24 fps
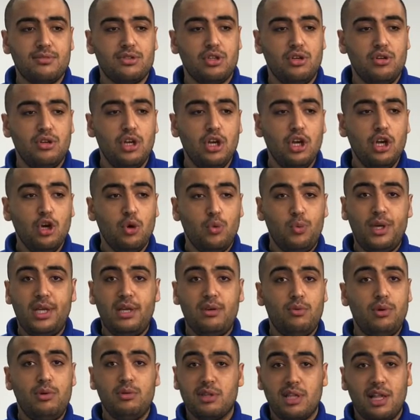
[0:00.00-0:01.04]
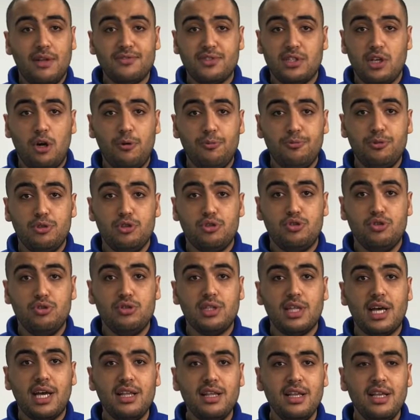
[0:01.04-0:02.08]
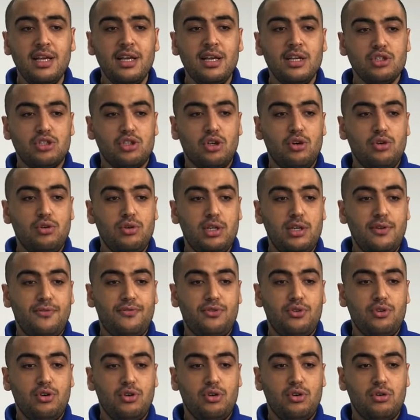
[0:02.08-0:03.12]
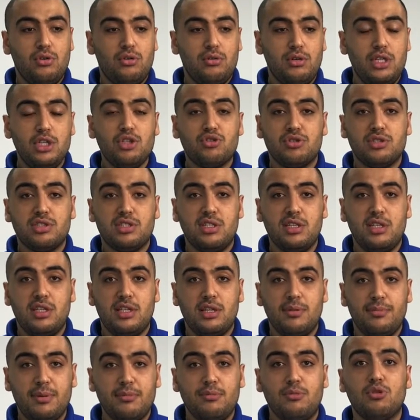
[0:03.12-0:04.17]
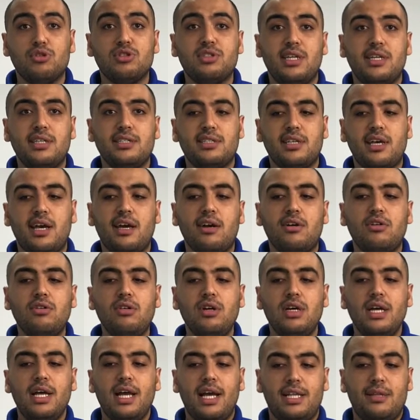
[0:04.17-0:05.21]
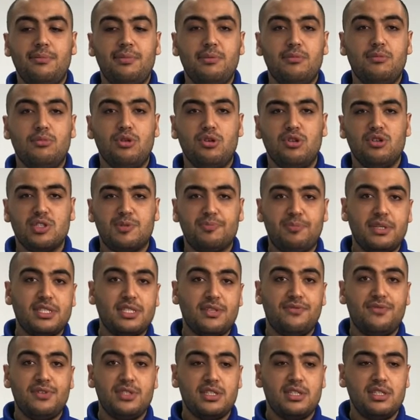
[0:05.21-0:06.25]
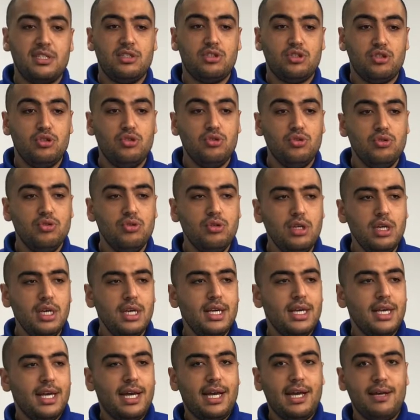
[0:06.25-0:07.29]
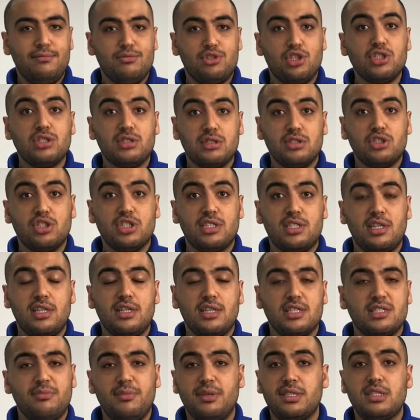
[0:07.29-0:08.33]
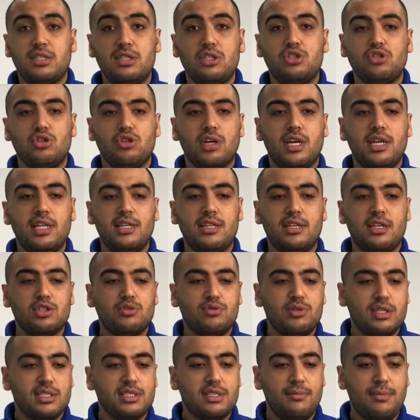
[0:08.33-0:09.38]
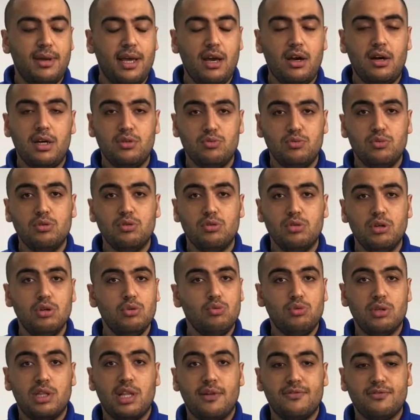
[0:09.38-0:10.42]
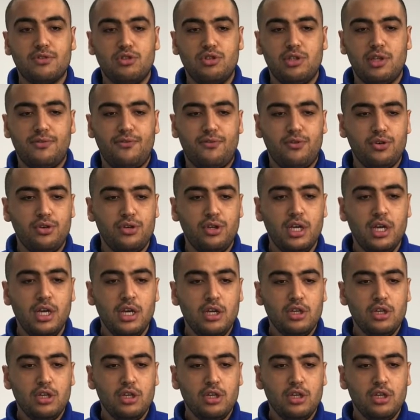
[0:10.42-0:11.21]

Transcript: So we would love to help you do that. So if you're interested in a bit more detail and a bit more specificity to you, just send us a message or get in touch with us somehow, and we'd love to do that for you.